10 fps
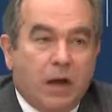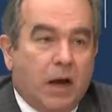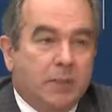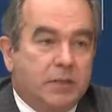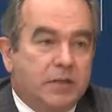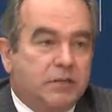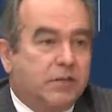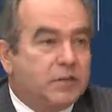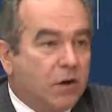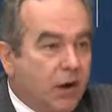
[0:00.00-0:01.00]
Uh, please
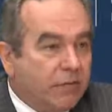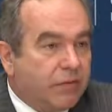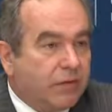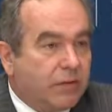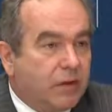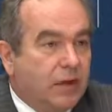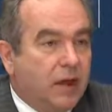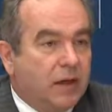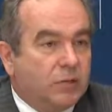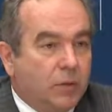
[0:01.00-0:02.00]
visit often,
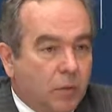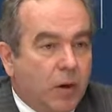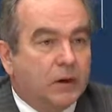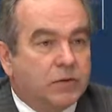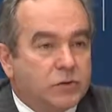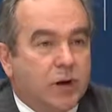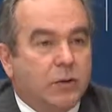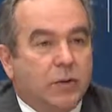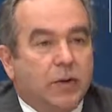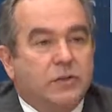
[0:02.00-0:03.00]
and we want a
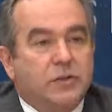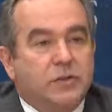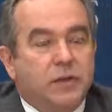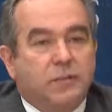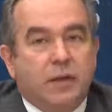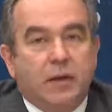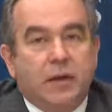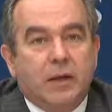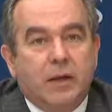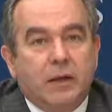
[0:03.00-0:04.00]
stronger relationship.
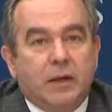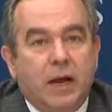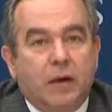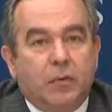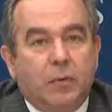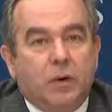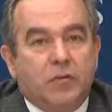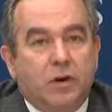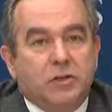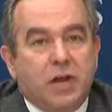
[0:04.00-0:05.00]
Now, one
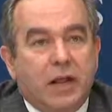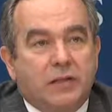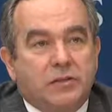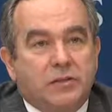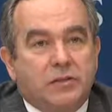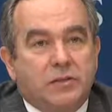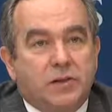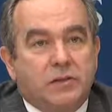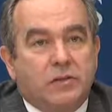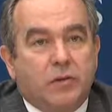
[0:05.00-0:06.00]
of our challenges
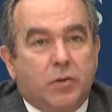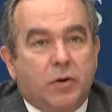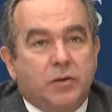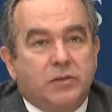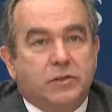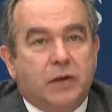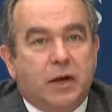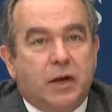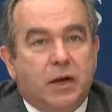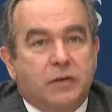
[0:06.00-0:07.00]
is, of course,
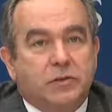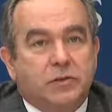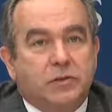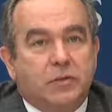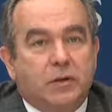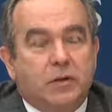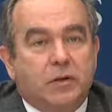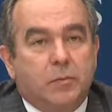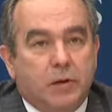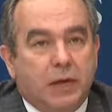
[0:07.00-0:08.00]
uh, to
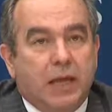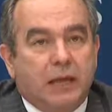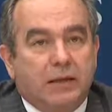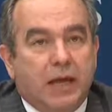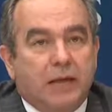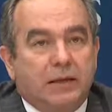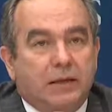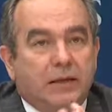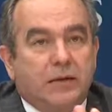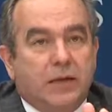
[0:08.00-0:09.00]
communicate that
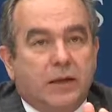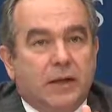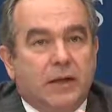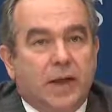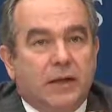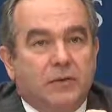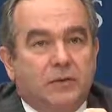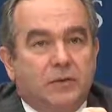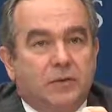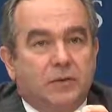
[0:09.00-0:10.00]
clearly and
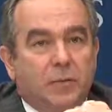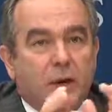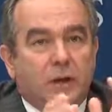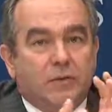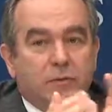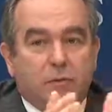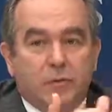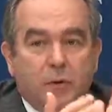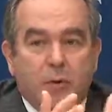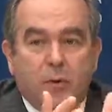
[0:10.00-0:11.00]
to run it
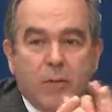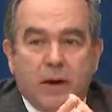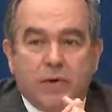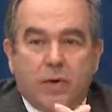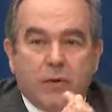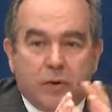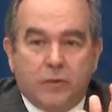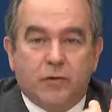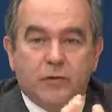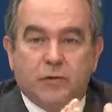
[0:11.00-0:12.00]
through what we might call the
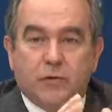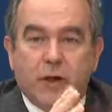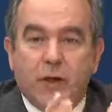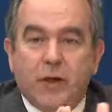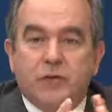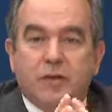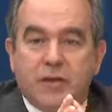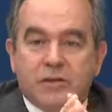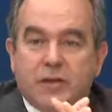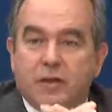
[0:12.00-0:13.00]
universal
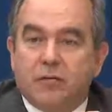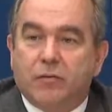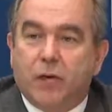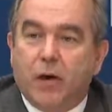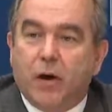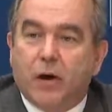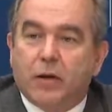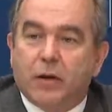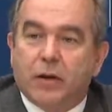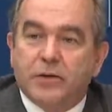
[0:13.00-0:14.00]
translator for our
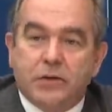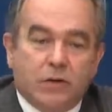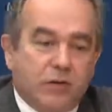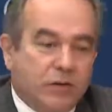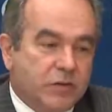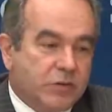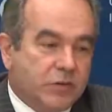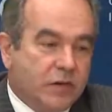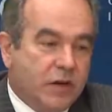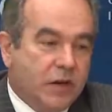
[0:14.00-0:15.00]
uh, senior
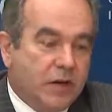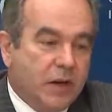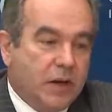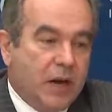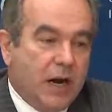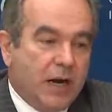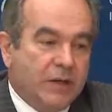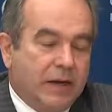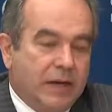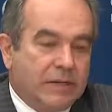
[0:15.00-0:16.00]
officials uh,
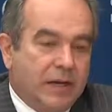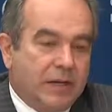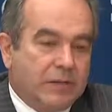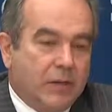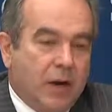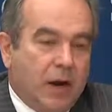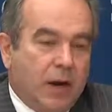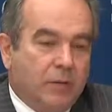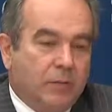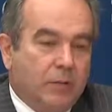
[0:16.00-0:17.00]
in the United States.
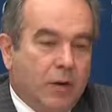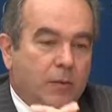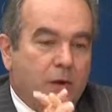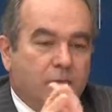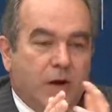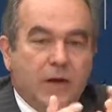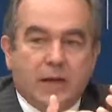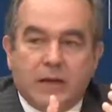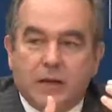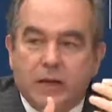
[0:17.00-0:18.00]
Uh, what we are
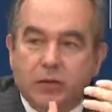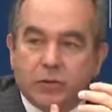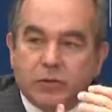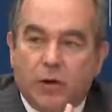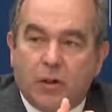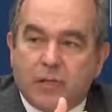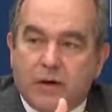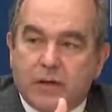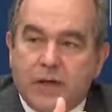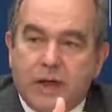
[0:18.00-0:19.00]
finding in almost all of
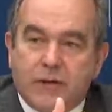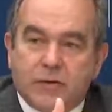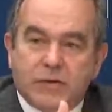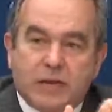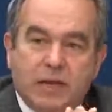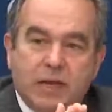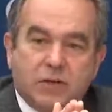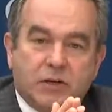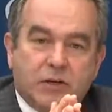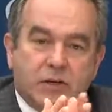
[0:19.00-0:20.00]
our encounters in
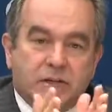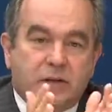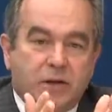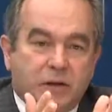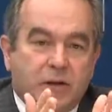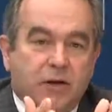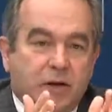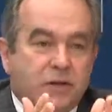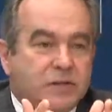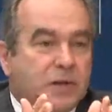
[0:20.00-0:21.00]
Asia is uh,
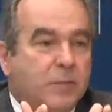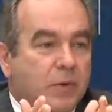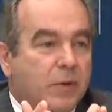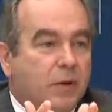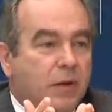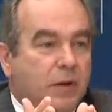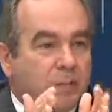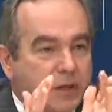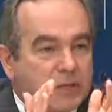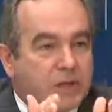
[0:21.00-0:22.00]
hearing a similar,
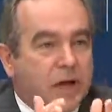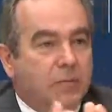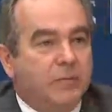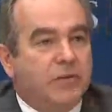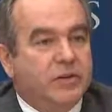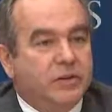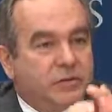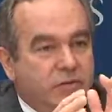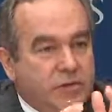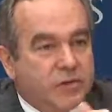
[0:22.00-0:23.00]
please come, visit,
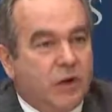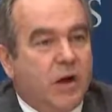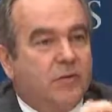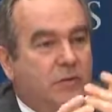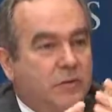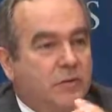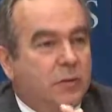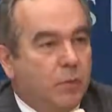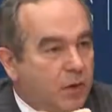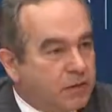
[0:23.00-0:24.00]
visit often,
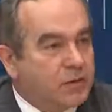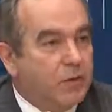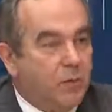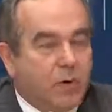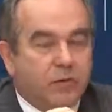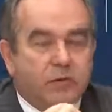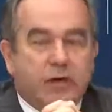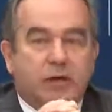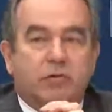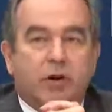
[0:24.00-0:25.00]
we want to see more of you,
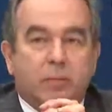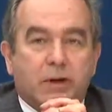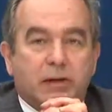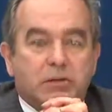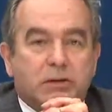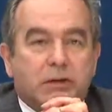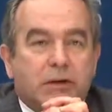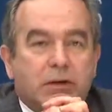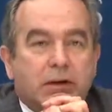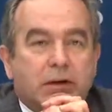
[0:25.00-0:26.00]
thank you very much.
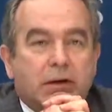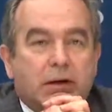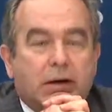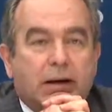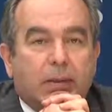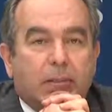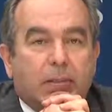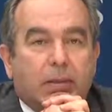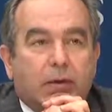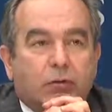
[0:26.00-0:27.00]

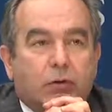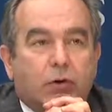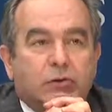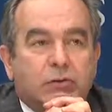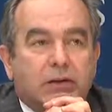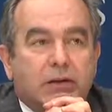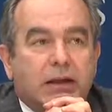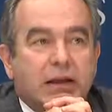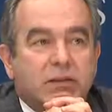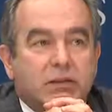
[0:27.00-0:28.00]
Um, of course, in
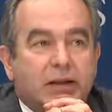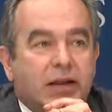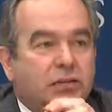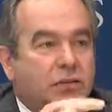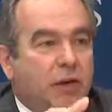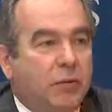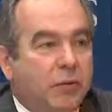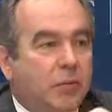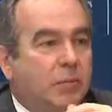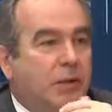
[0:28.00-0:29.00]
Asia, that is
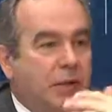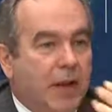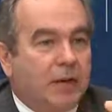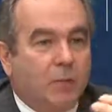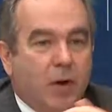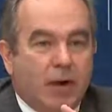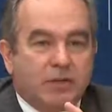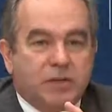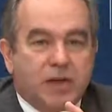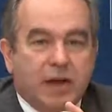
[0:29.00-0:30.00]
generally the polite way
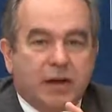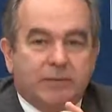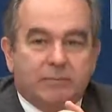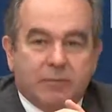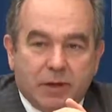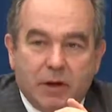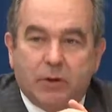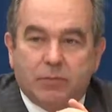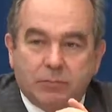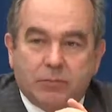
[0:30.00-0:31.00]
of saying, you
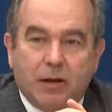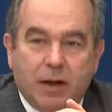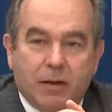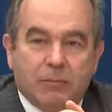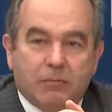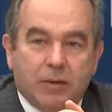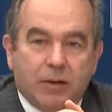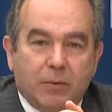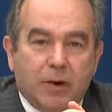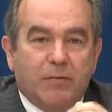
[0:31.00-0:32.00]
know, um,
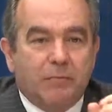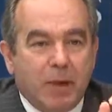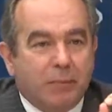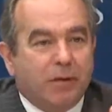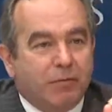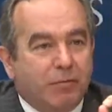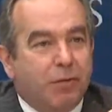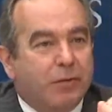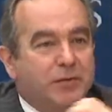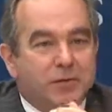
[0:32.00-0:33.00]
we have maybe a
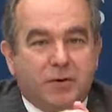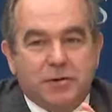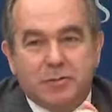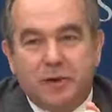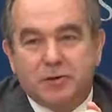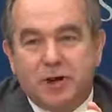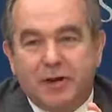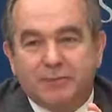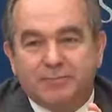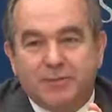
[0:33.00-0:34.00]
few concerns about China.